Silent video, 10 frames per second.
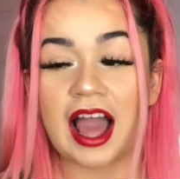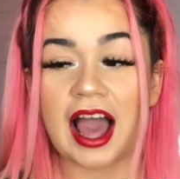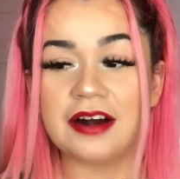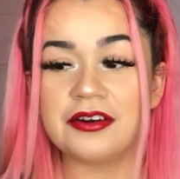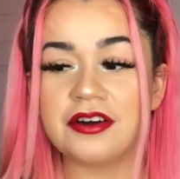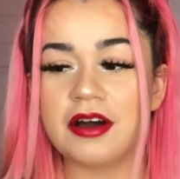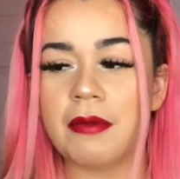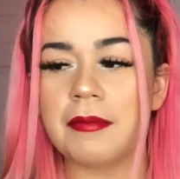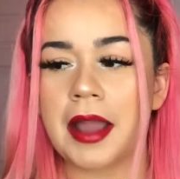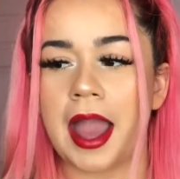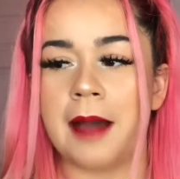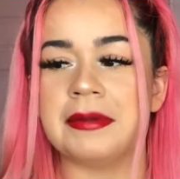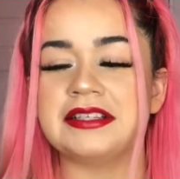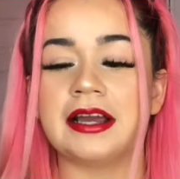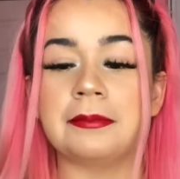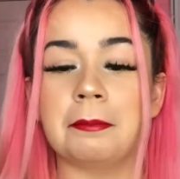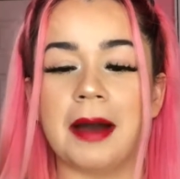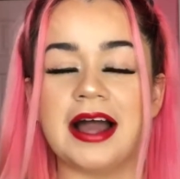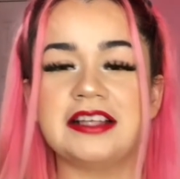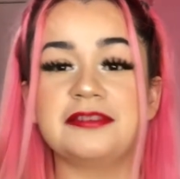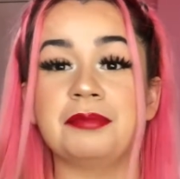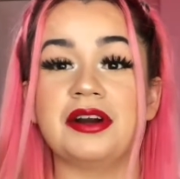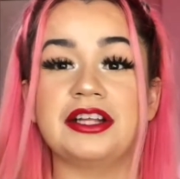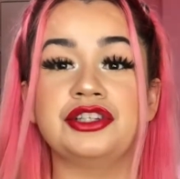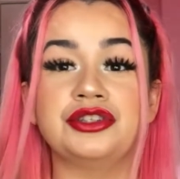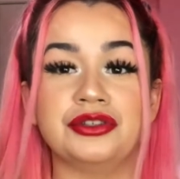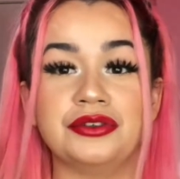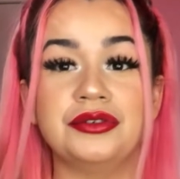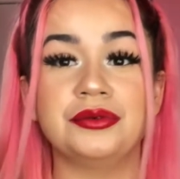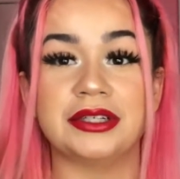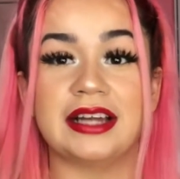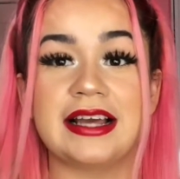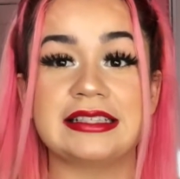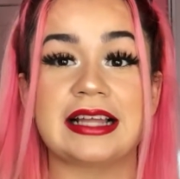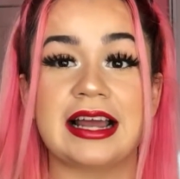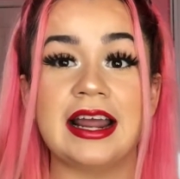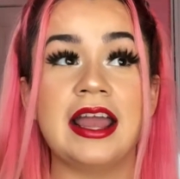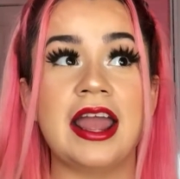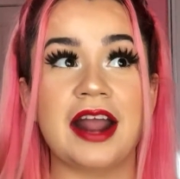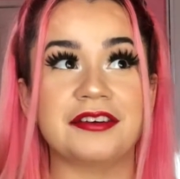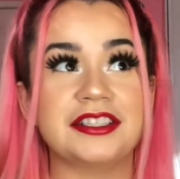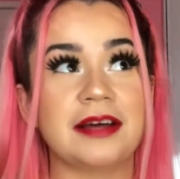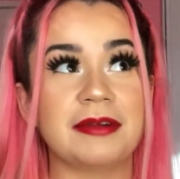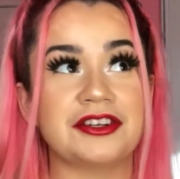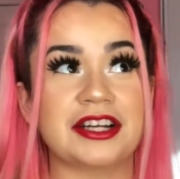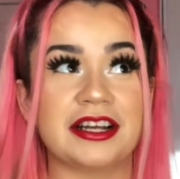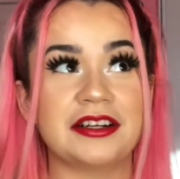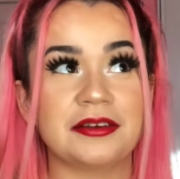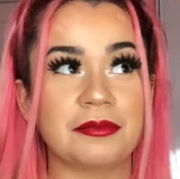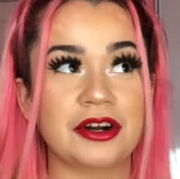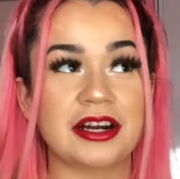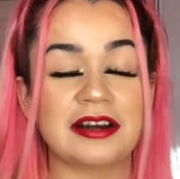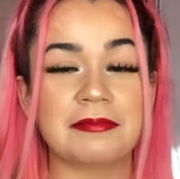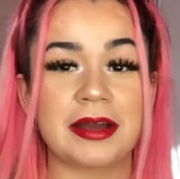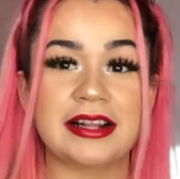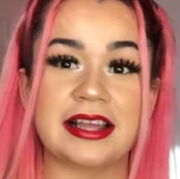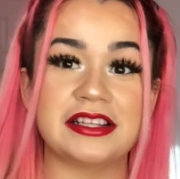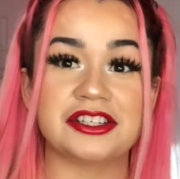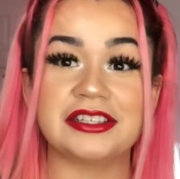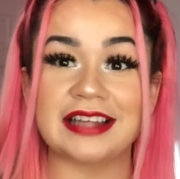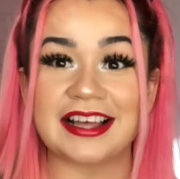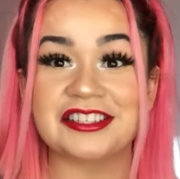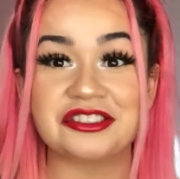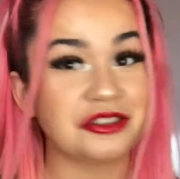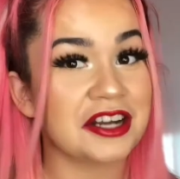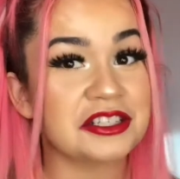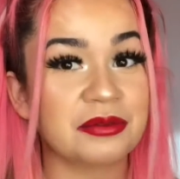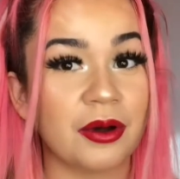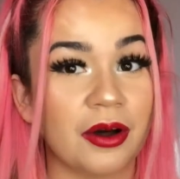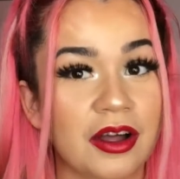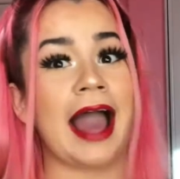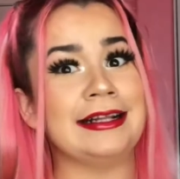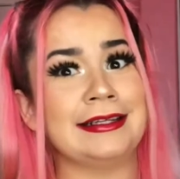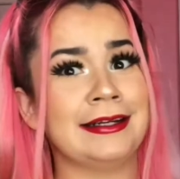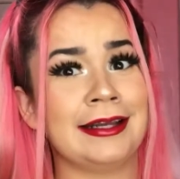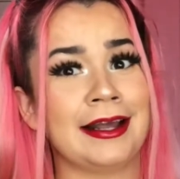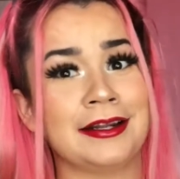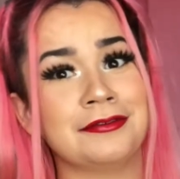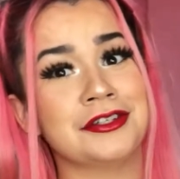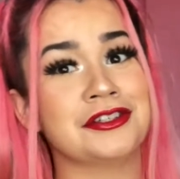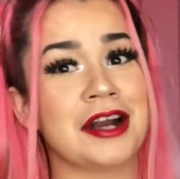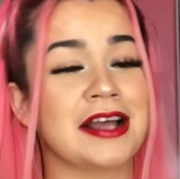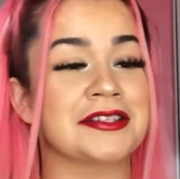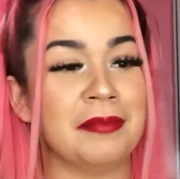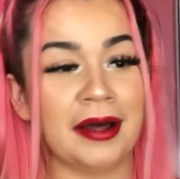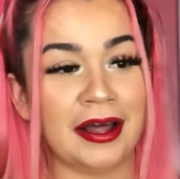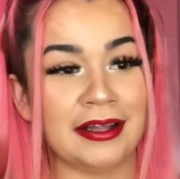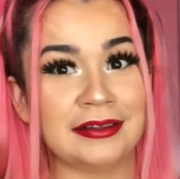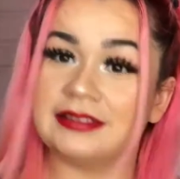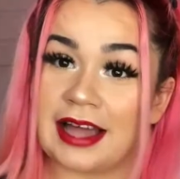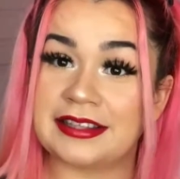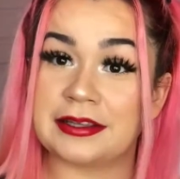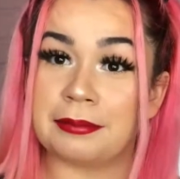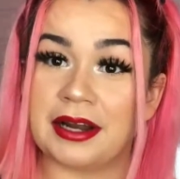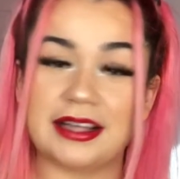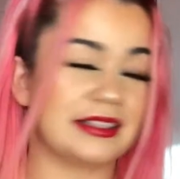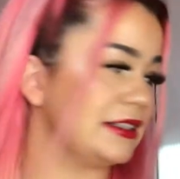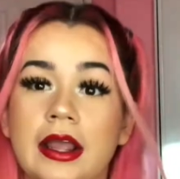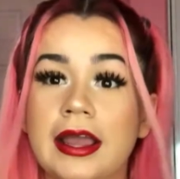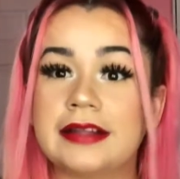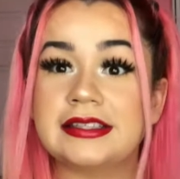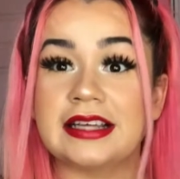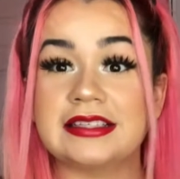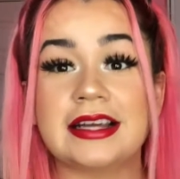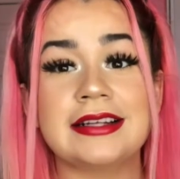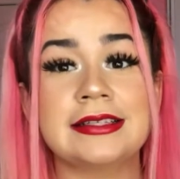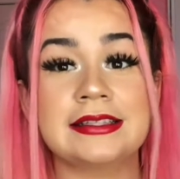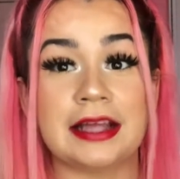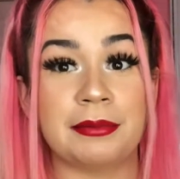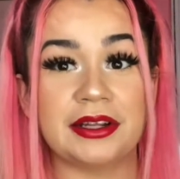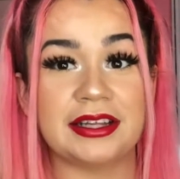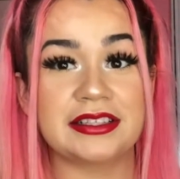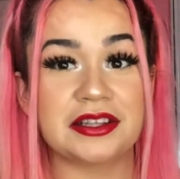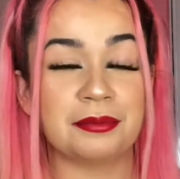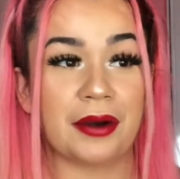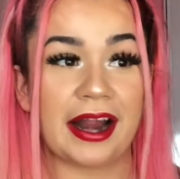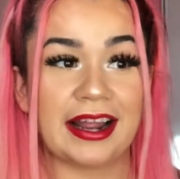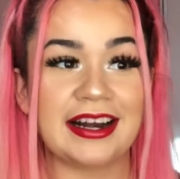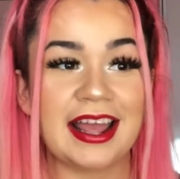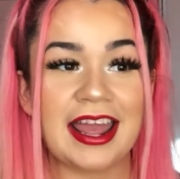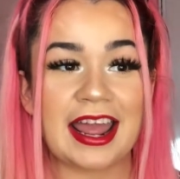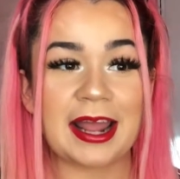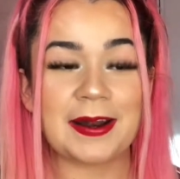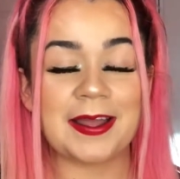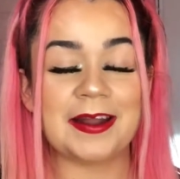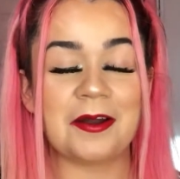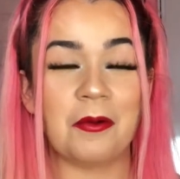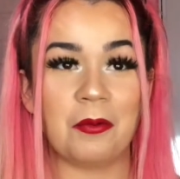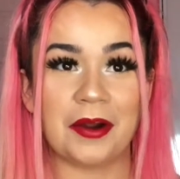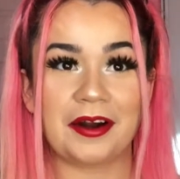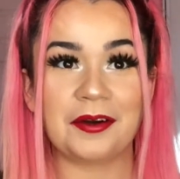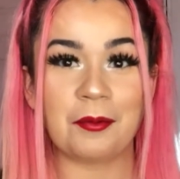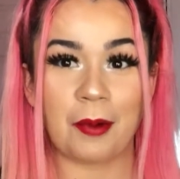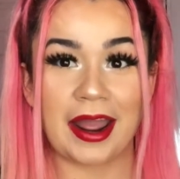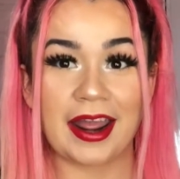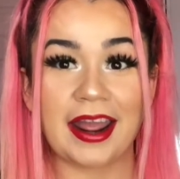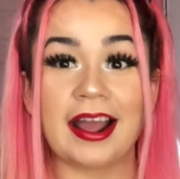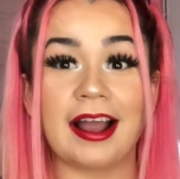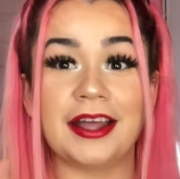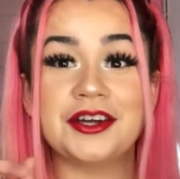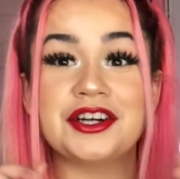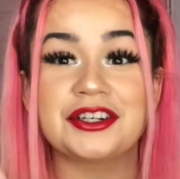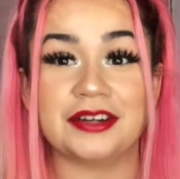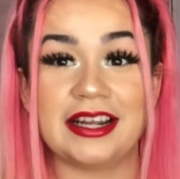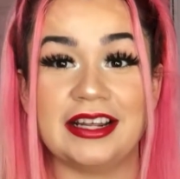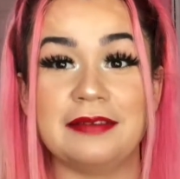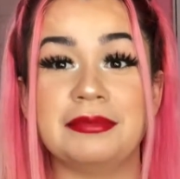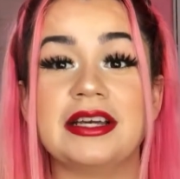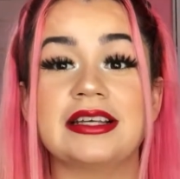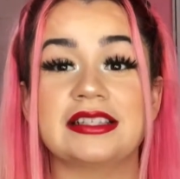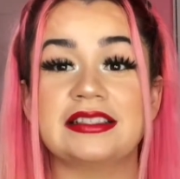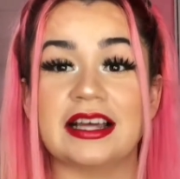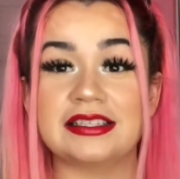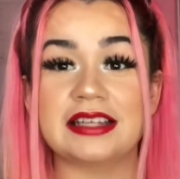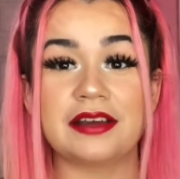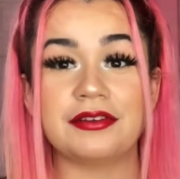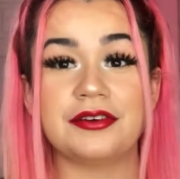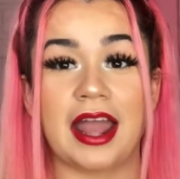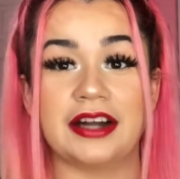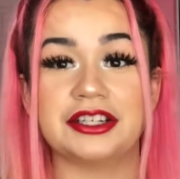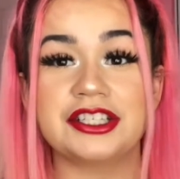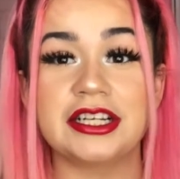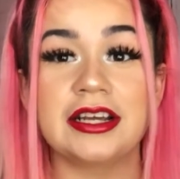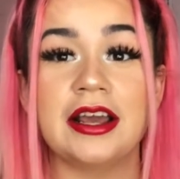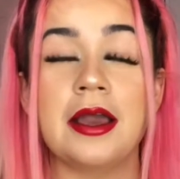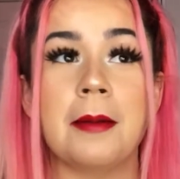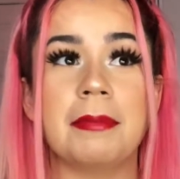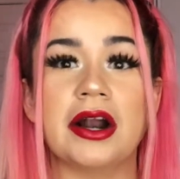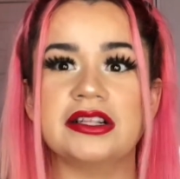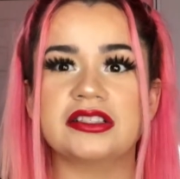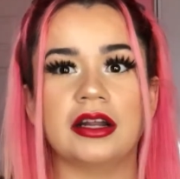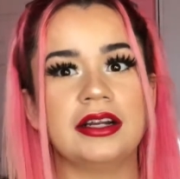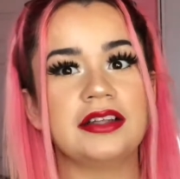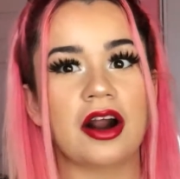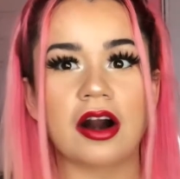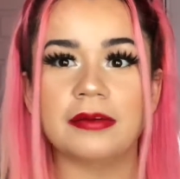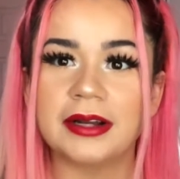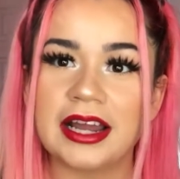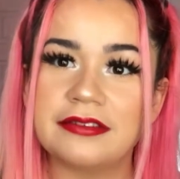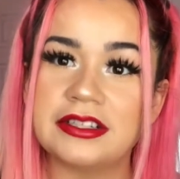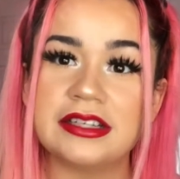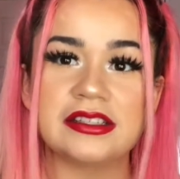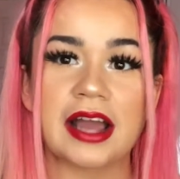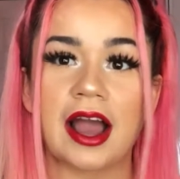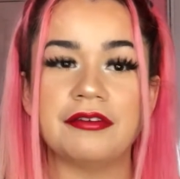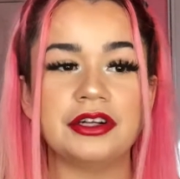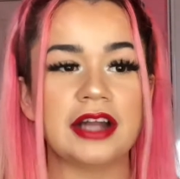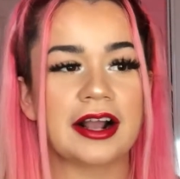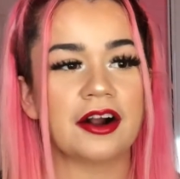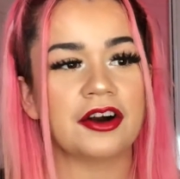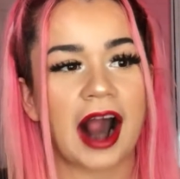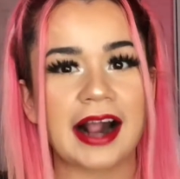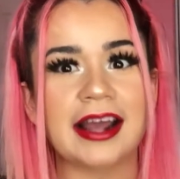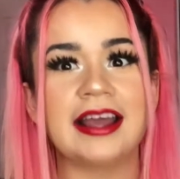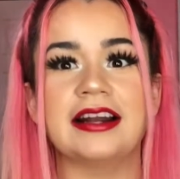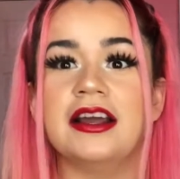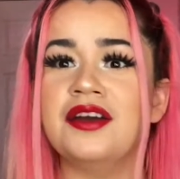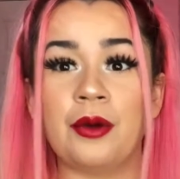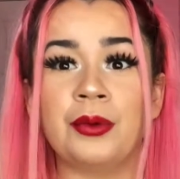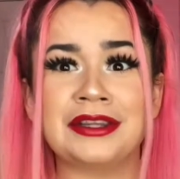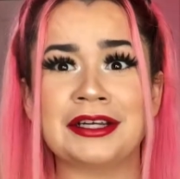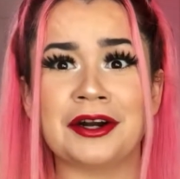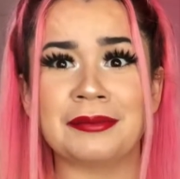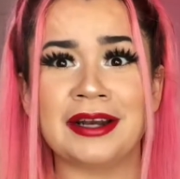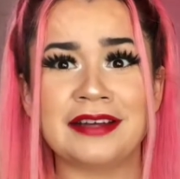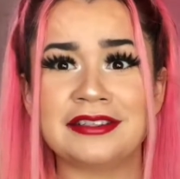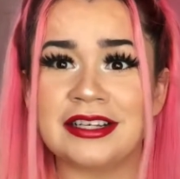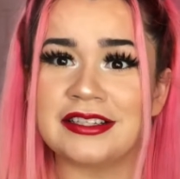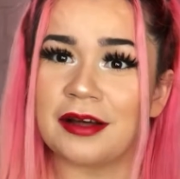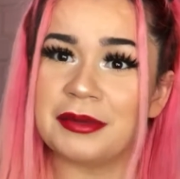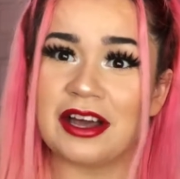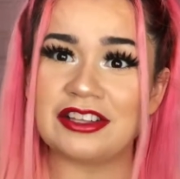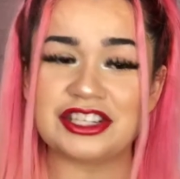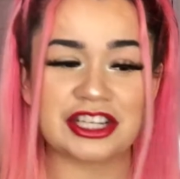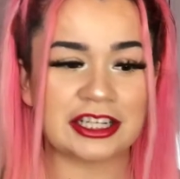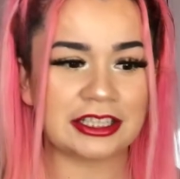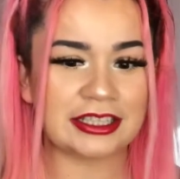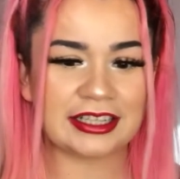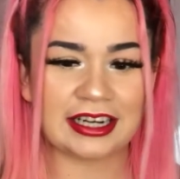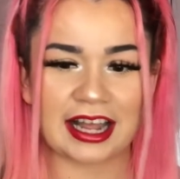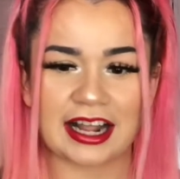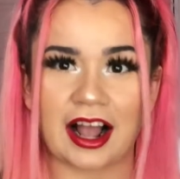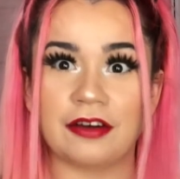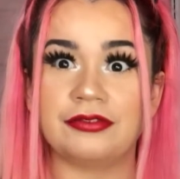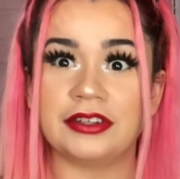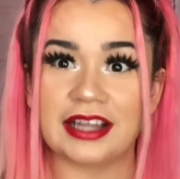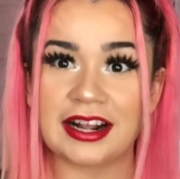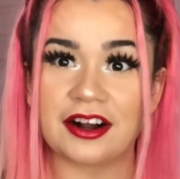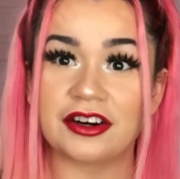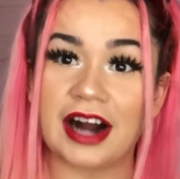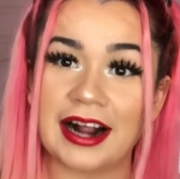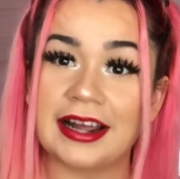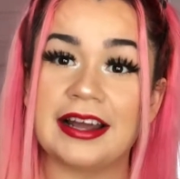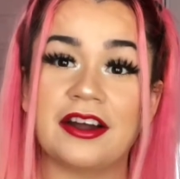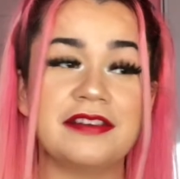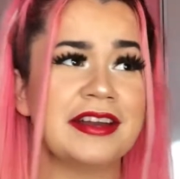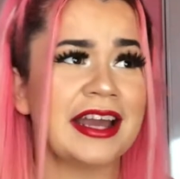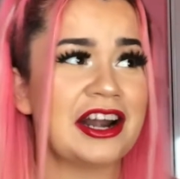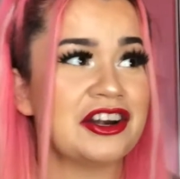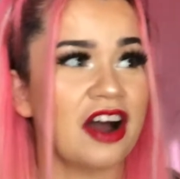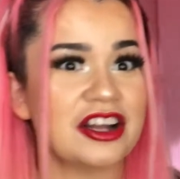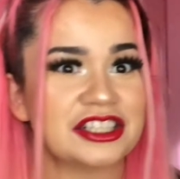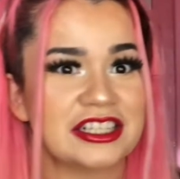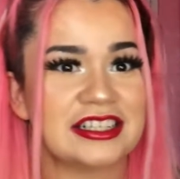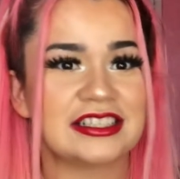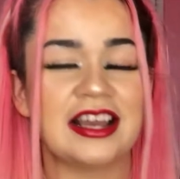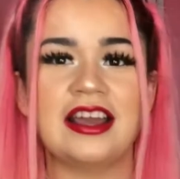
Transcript: I don't know about my appetite much, but I do realize that every time I drink it in the morning, my days are less stressful. I didn't get it for stress, but that's a plus. It says that it stimulates the brain, and in a weird way, I agree, because it does give you energy, but it's not like the Herbalife teas that have you like a crackhead. With the Herbalife teas, I'll be all jittery, like I'll feel like a crackhead, I'll even get nauseous.